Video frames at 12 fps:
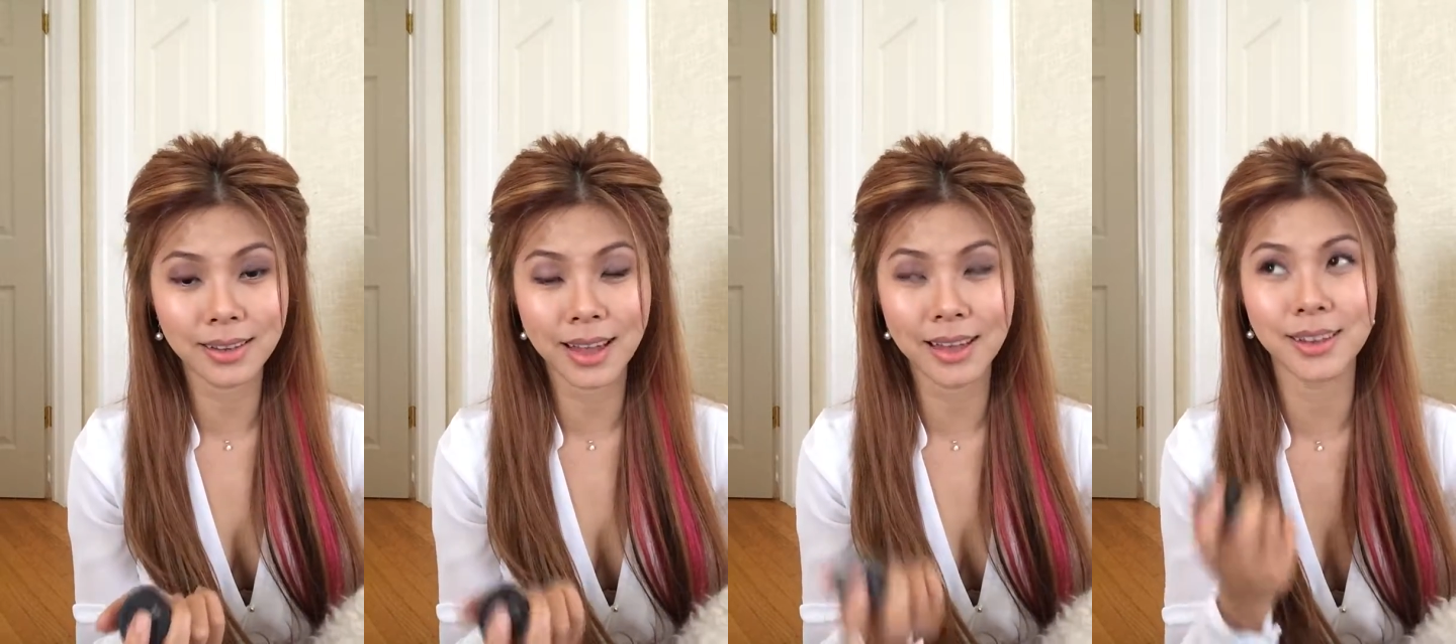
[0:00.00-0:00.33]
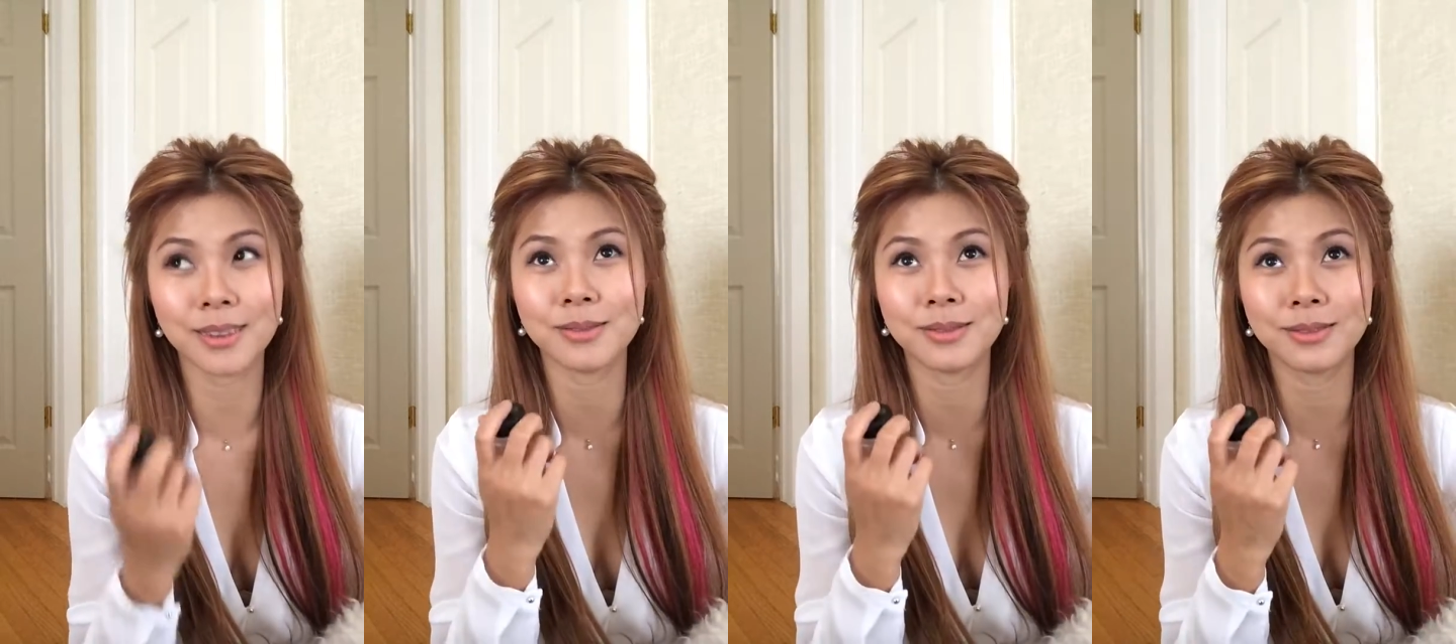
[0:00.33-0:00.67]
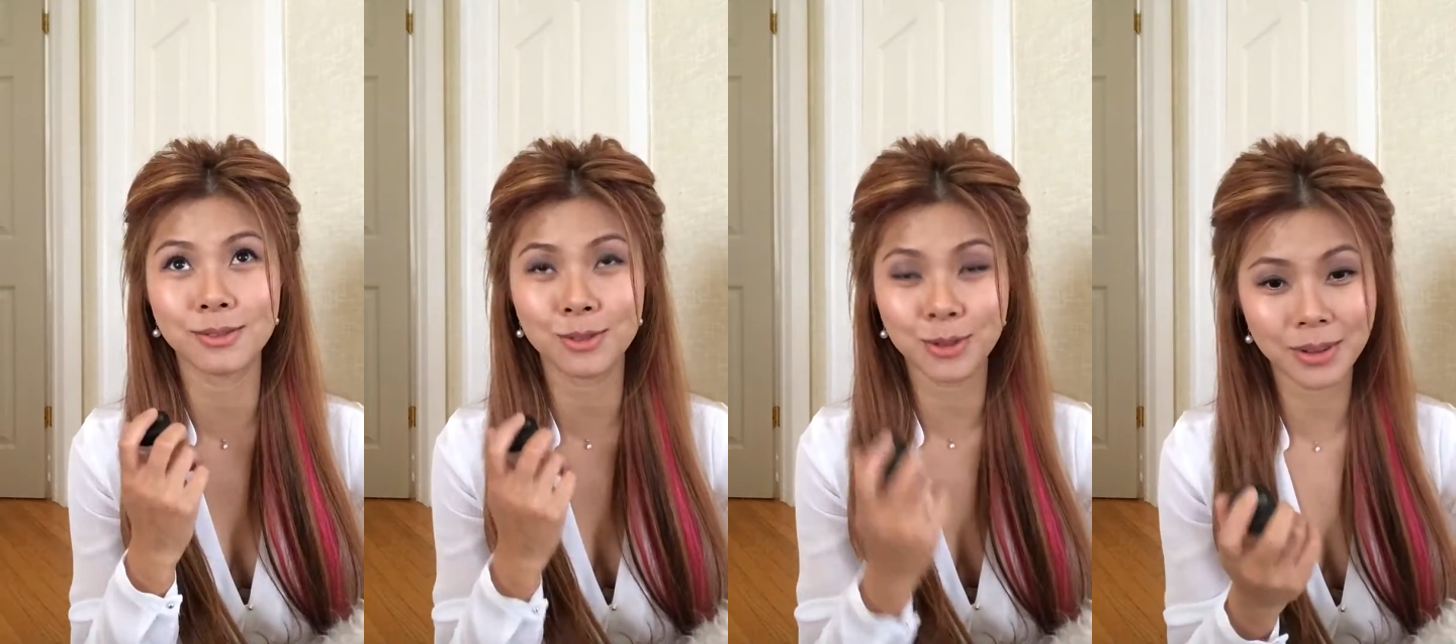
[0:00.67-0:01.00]
and it
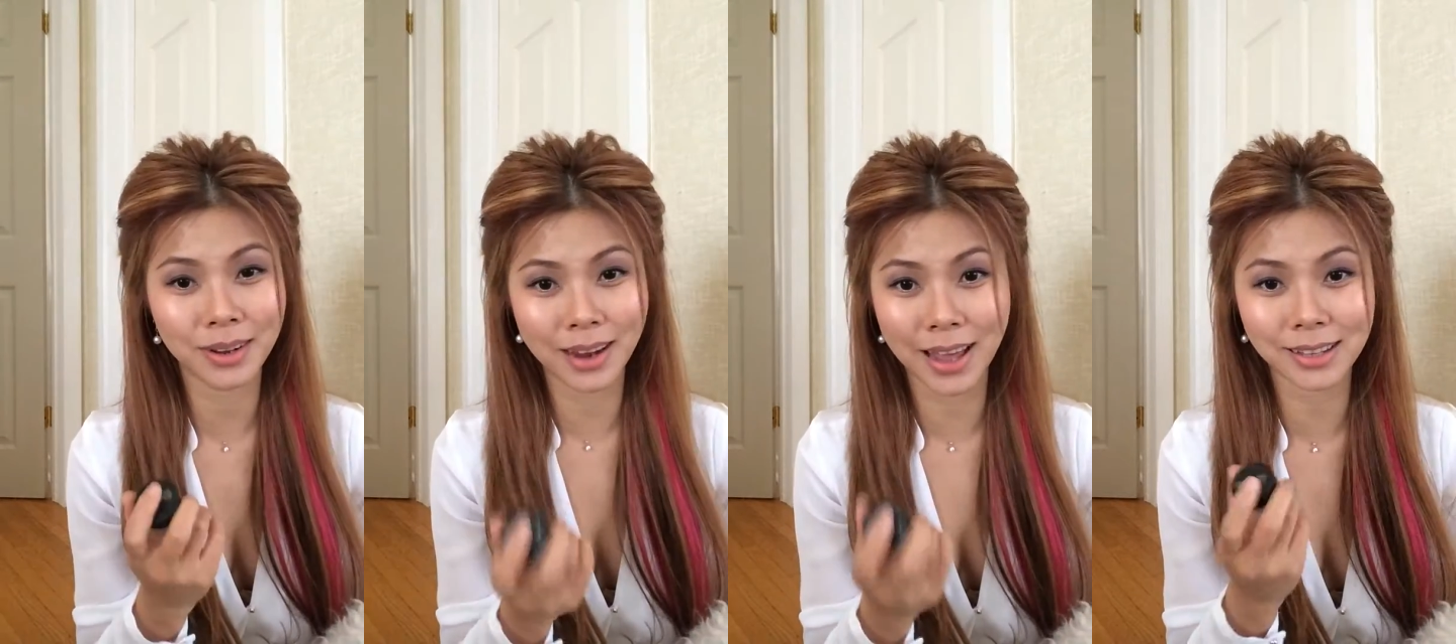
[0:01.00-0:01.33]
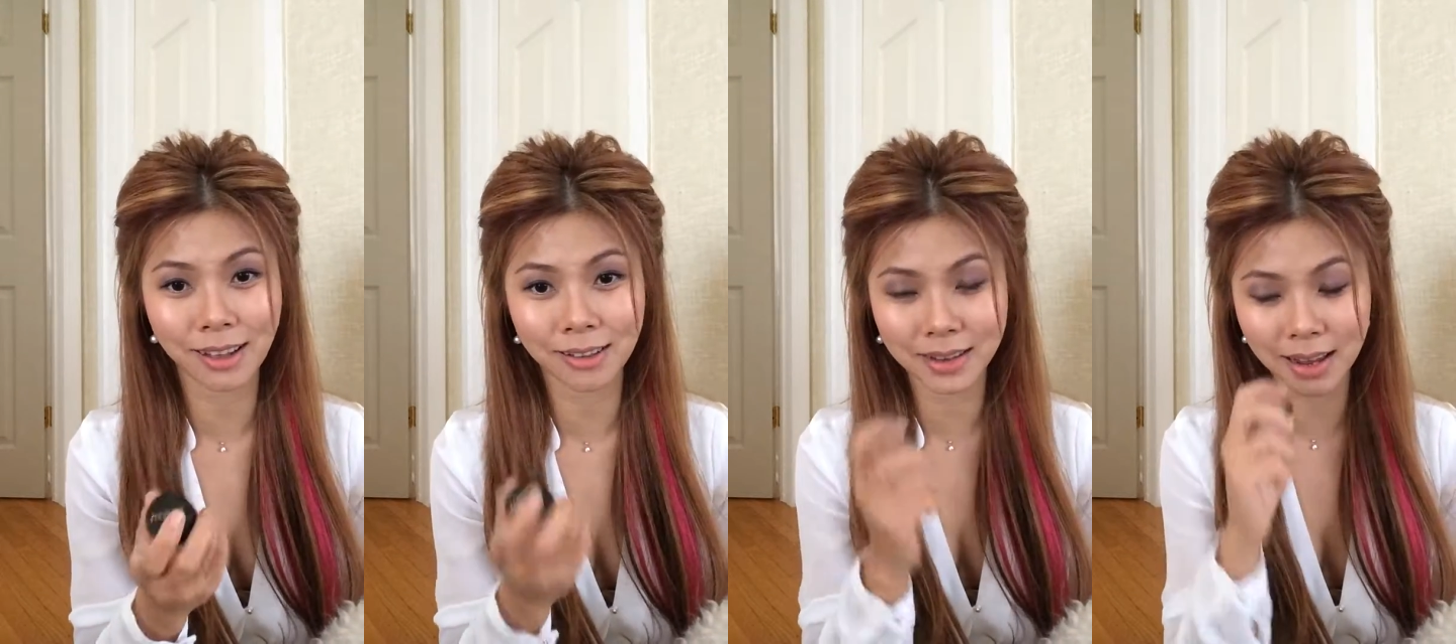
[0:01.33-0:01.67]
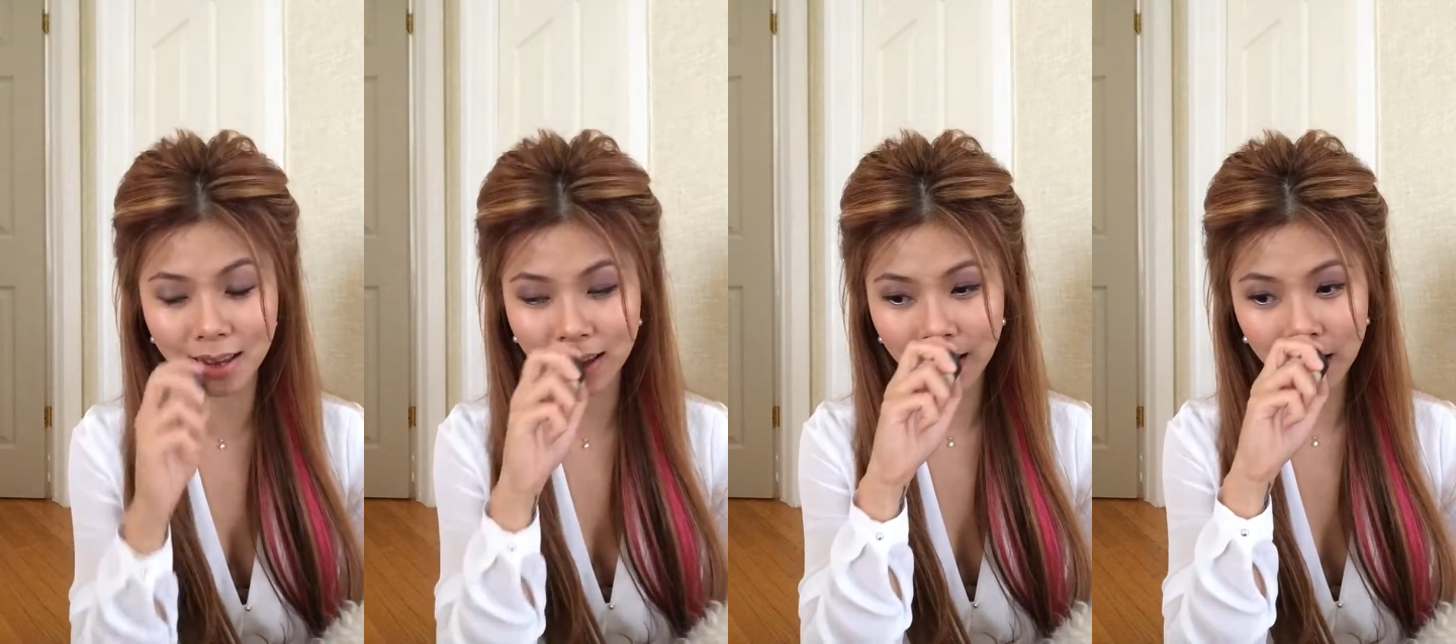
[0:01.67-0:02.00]
truly lasts all day